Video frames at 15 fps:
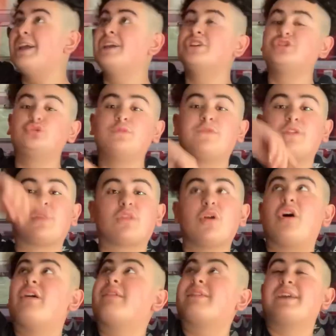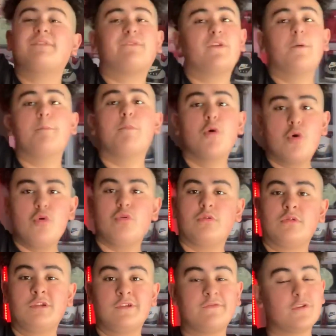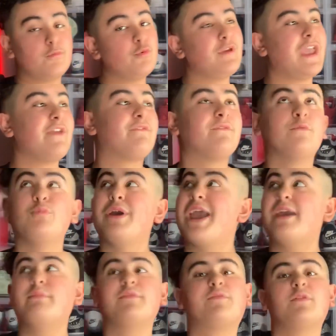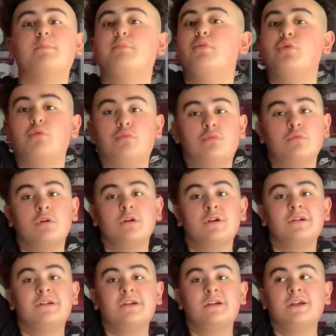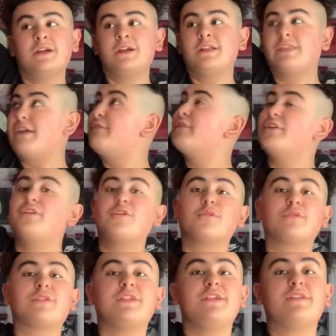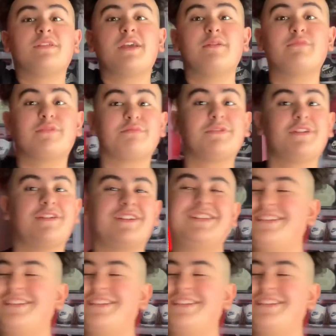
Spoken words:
Shoot for the stars, aim for the moon. So we aiming for the moon. They finna know Steve's name up there.